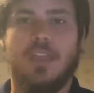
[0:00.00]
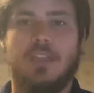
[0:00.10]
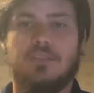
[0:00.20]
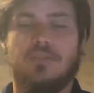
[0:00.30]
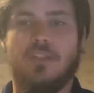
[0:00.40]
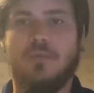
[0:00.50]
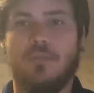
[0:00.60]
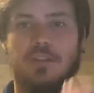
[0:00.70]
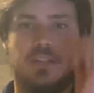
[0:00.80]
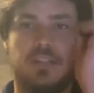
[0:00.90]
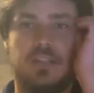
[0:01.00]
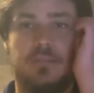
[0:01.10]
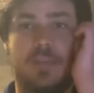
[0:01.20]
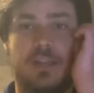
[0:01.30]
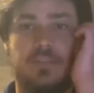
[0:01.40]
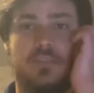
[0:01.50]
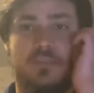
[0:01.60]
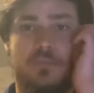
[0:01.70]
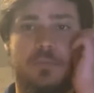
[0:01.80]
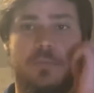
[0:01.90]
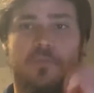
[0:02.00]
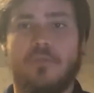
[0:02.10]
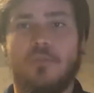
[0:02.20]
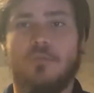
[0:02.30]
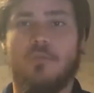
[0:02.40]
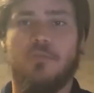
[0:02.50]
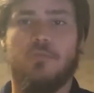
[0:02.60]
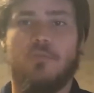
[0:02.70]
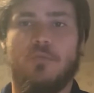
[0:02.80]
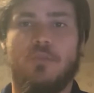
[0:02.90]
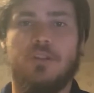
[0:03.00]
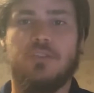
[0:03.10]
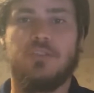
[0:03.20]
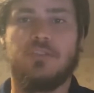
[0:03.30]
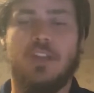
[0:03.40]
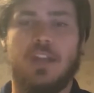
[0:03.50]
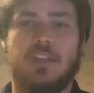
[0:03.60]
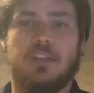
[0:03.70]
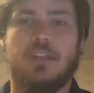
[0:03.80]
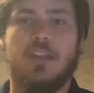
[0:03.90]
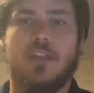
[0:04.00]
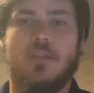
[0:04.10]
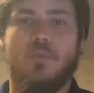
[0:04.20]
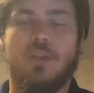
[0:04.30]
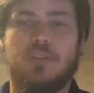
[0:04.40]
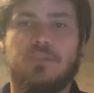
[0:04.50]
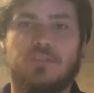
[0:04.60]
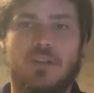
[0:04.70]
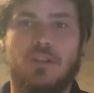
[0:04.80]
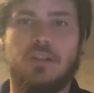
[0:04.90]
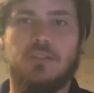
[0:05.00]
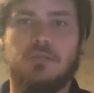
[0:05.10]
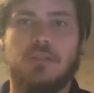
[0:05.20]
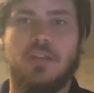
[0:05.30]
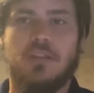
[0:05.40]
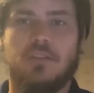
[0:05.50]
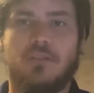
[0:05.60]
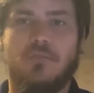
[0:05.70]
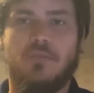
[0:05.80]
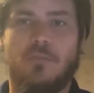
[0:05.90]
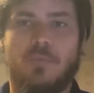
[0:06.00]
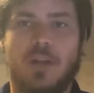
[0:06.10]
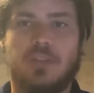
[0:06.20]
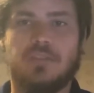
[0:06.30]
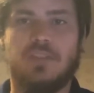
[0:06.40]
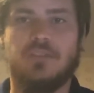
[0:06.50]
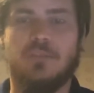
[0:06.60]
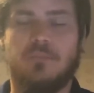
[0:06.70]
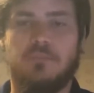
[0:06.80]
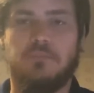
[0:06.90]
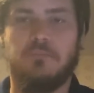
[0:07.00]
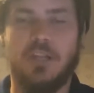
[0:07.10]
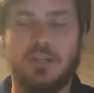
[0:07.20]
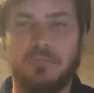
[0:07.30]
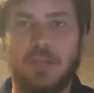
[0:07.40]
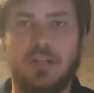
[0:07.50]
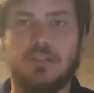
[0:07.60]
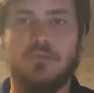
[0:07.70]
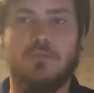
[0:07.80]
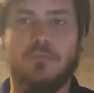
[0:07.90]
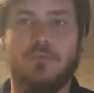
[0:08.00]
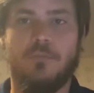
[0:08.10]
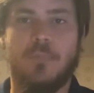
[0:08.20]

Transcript: And so they wanted to get back to normal before World War I, just like we are starting to go through the process of getting back to normal